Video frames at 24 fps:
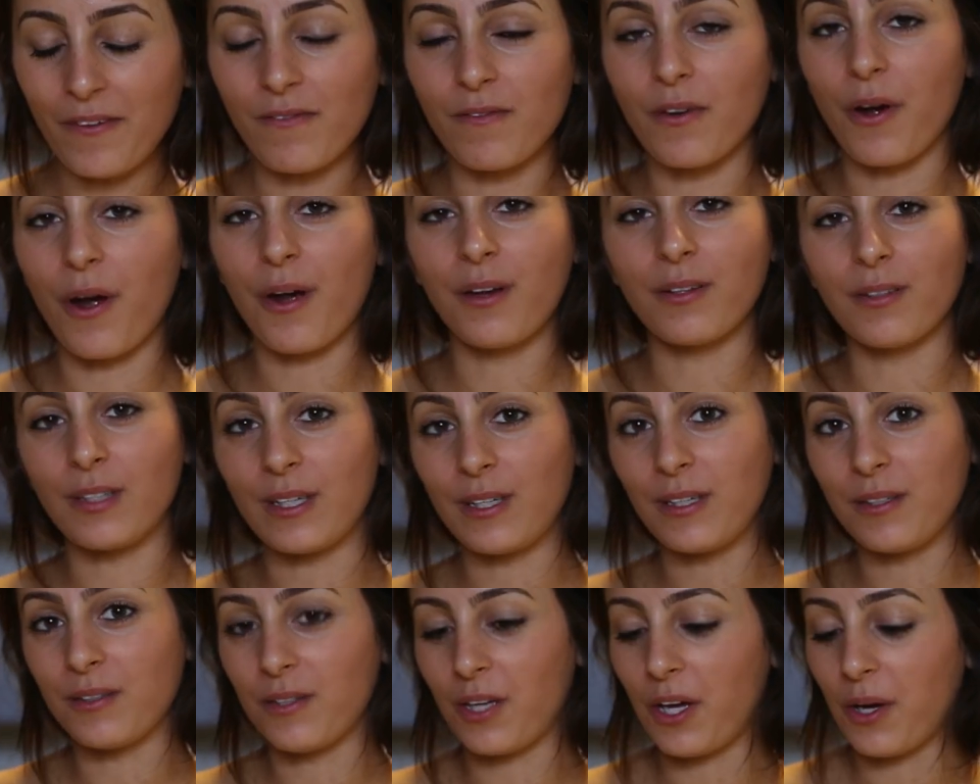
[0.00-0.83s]
I'm very
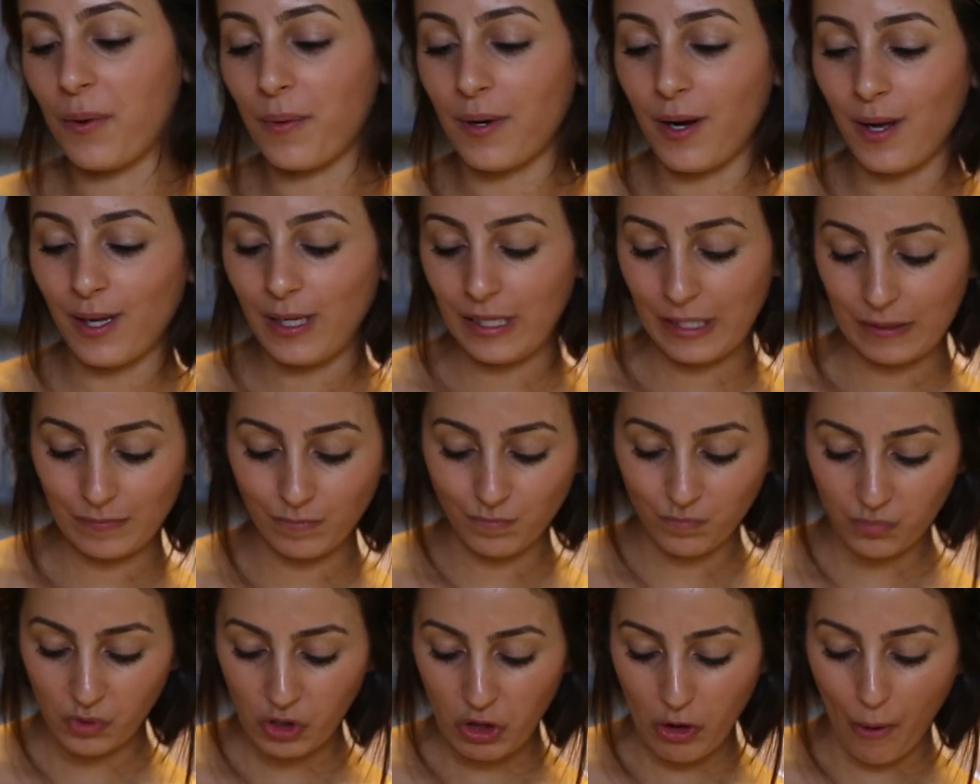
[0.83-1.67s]
ladylike when I eat.
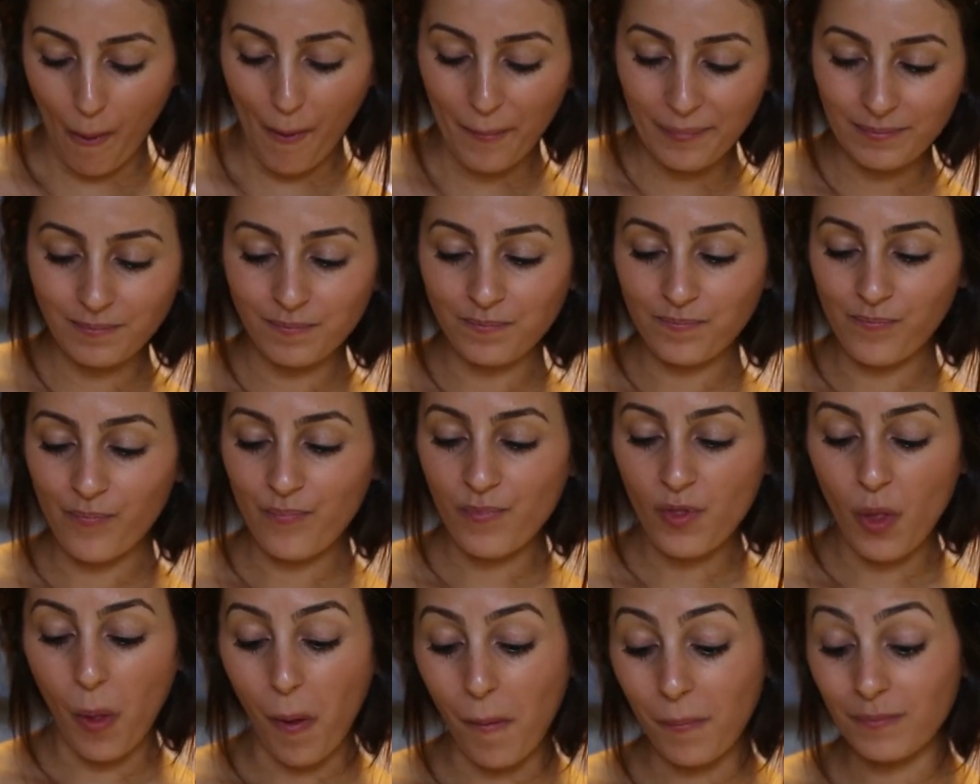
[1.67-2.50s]

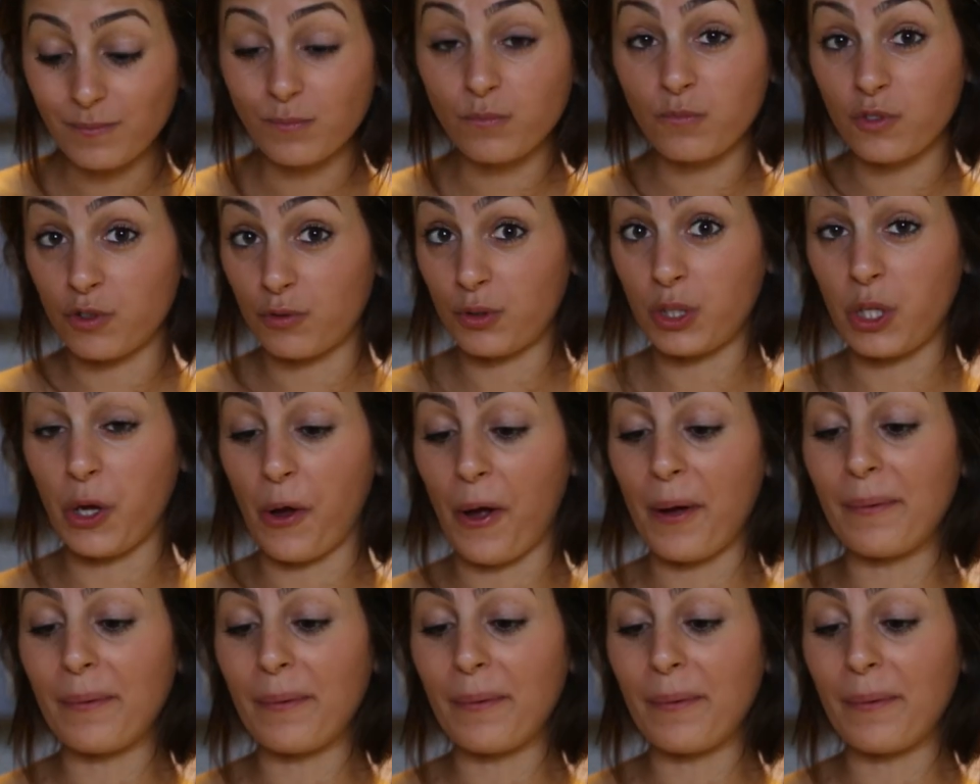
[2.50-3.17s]
It's really